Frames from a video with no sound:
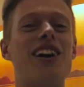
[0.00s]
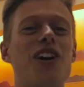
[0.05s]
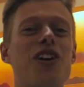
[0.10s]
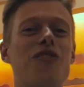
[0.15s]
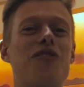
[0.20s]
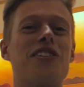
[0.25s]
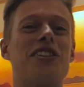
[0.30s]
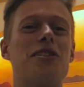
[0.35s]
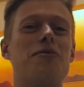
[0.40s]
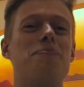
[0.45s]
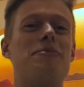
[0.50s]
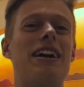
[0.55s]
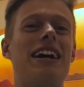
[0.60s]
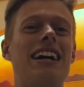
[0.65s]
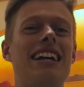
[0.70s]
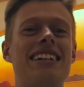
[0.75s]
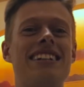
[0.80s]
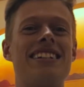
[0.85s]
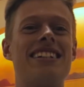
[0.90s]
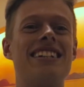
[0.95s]
over the
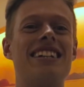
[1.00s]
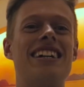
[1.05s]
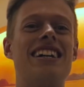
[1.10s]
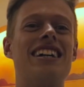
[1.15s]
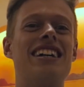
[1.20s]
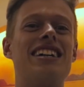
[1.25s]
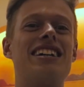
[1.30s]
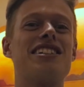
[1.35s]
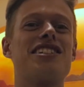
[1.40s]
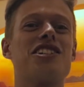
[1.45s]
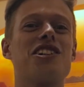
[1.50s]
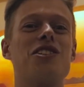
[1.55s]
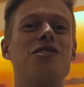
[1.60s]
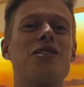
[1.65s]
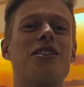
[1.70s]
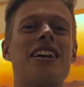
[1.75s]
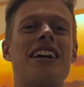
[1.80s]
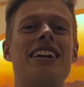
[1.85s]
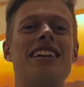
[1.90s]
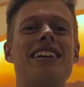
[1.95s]
bed, so you
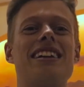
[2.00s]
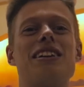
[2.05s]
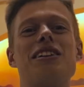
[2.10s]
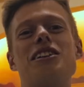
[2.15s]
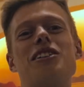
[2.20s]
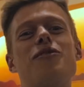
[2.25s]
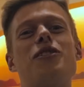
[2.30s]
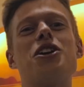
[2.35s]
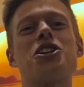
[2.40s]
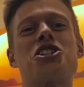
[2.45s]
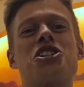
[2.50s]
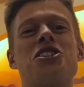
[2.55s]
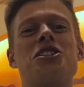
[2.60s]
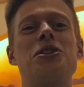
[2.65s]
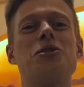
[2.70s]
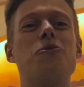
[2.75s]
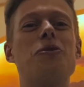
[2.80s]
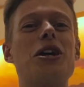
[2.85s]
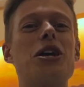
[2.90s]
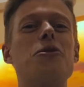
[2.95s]
can watch
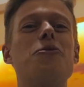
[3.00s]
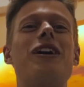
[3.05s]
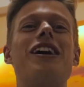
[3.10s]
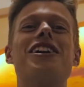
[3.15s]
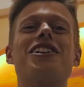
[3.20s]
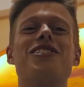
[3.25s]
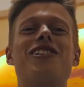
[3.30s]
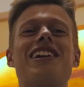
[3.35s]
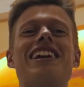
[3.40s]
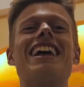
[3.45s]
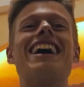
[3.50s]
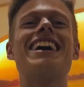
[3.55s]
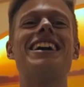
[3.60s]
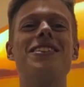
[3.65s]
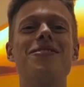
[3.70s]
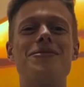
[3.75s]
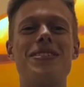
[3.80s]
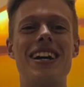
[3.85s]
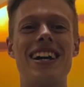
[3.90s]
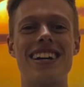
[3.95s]
TV while you lay
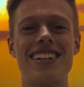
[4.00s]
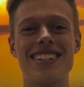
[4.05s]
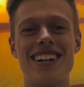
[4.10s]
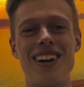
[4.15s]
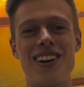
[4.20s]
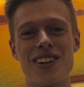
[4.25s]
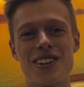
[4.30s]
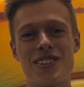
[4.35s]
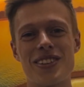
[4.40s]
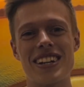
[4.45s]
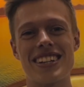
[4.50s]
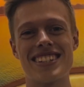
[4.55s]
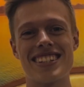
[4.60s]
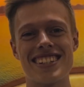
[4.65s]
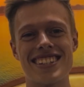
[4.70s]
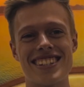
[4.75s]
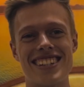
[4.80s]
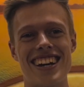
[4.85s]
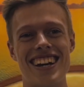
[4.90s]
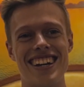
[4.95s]
in bed. How crazy
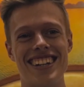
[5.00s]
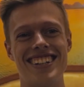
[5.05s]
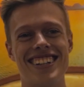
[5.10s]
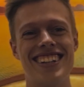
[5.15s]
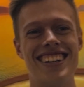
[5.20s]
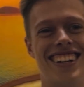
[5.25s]
is that?